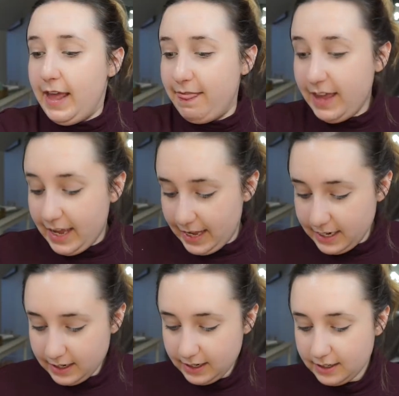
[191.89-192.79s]
And then
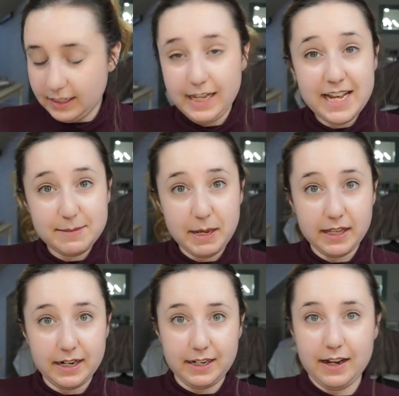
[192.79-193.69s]
the last
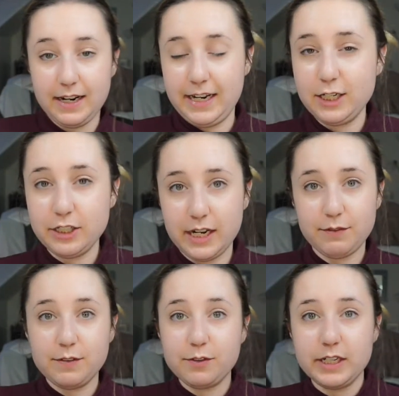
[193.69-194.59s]
palette I actually got
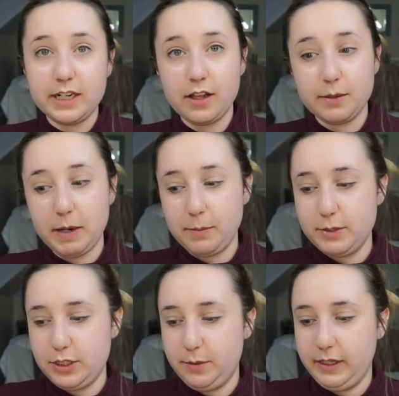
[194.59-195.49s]
for free. ColourPop
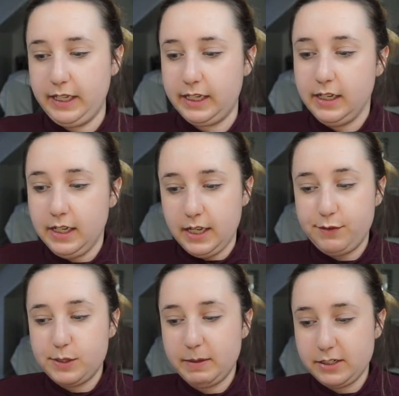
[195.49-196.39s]
was doing like, if
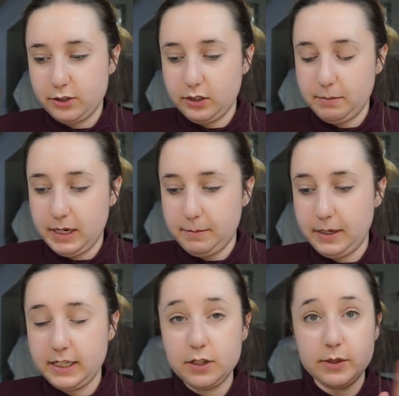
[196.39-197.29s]
you spend a certain amount of
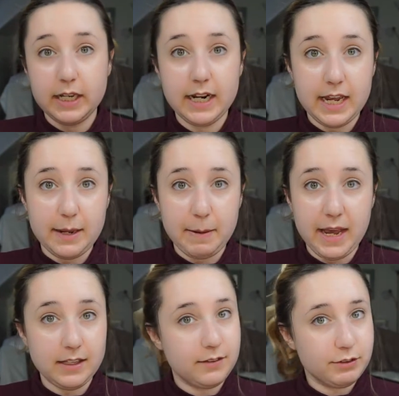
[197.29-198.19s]
money, you get a
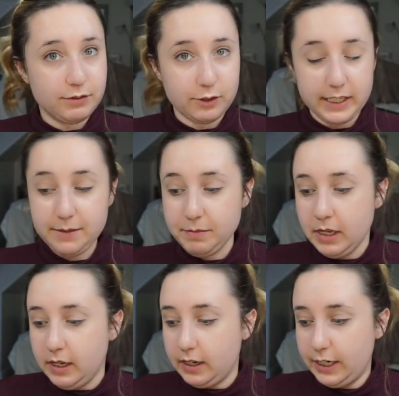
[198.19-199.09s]
palette for free,
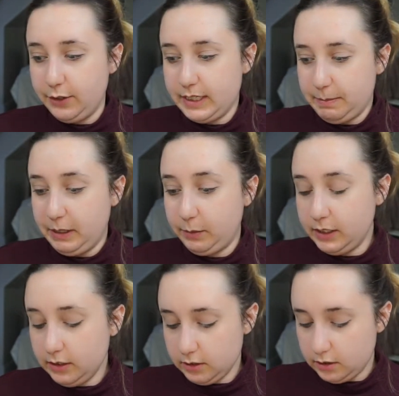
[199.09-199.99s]
and you get to pick
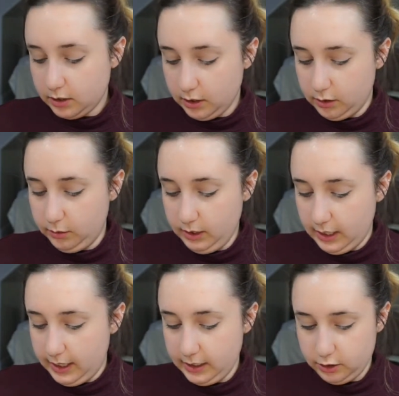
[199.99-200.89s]
one. So
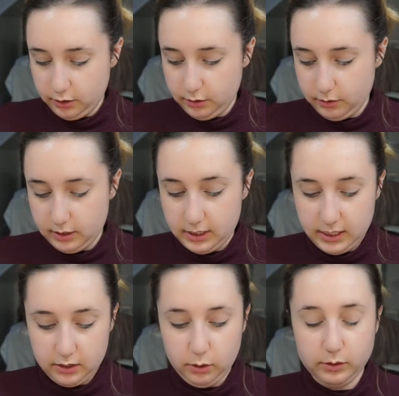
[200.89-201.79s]
I chose
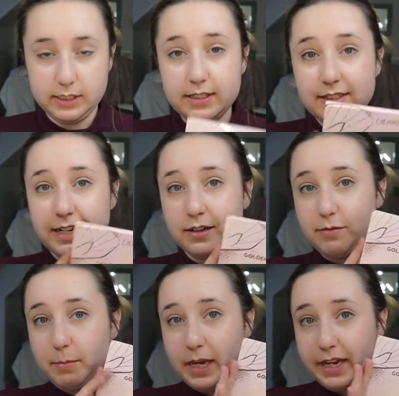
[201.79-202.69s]
the Golden State of
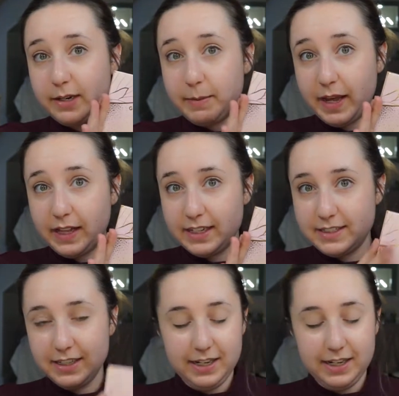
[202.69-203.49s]
Mind palette.